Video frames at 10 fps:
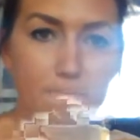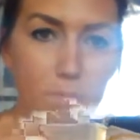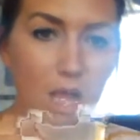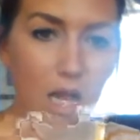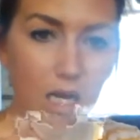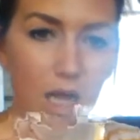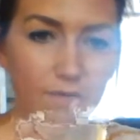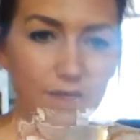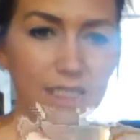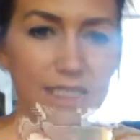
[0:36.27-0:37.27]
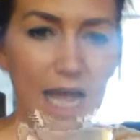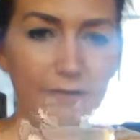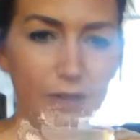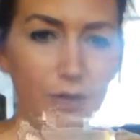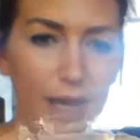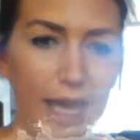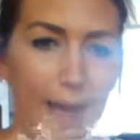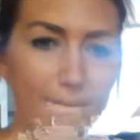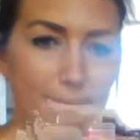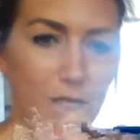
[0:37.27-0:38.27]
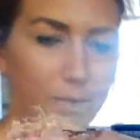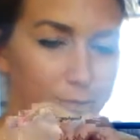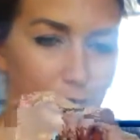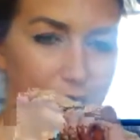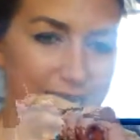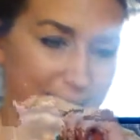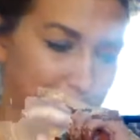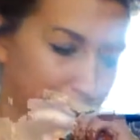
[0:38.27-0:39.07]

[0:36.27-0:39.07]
Lovely to have you here. Good morning.